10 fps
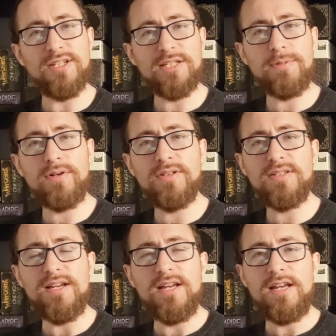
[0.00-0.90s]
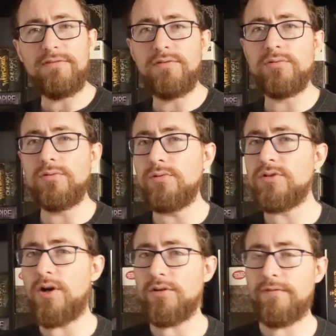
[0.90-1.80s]
the experience? If you lose
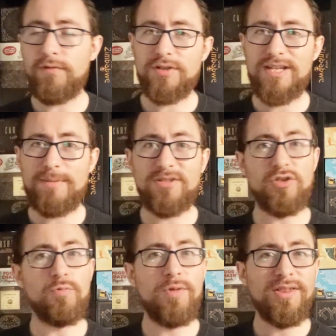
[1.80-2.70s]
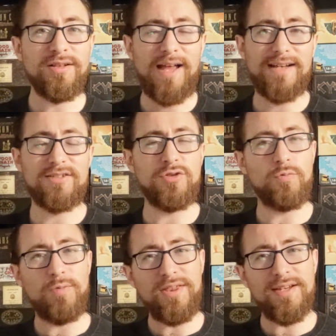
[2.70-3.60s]
all the first games and you win the last, did you
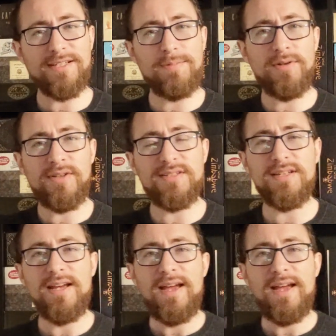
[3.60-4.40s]
win the experience?